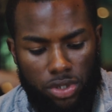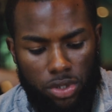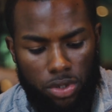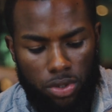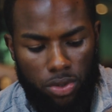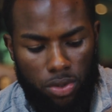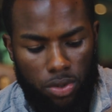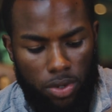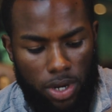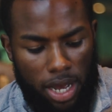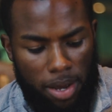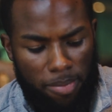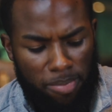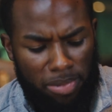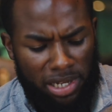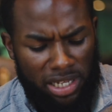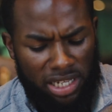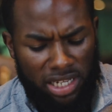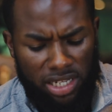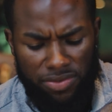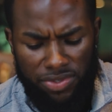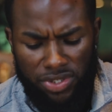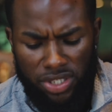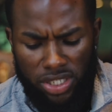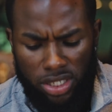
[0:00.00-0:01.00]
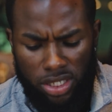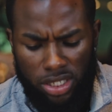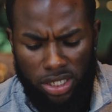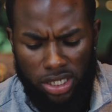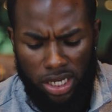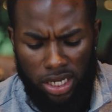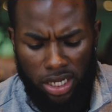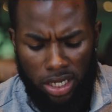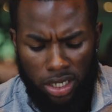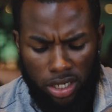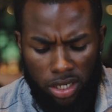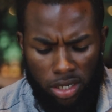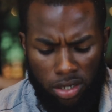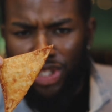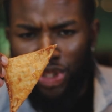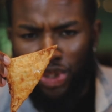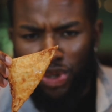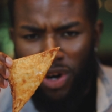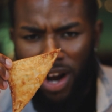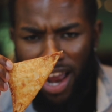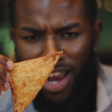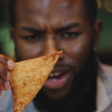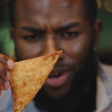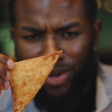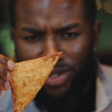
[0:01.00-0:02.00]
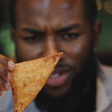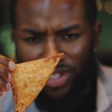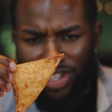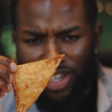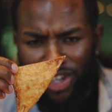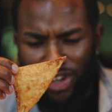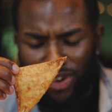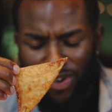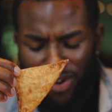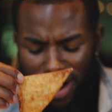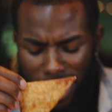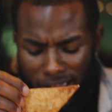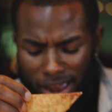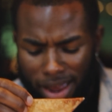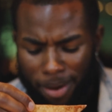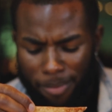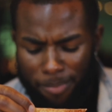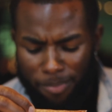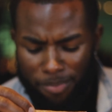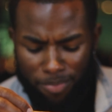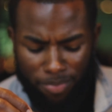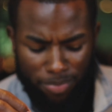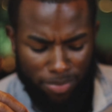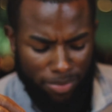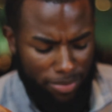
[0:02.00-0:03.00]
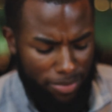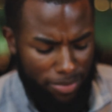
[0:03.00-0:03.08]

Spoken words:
So I believe she said the triangles are crab,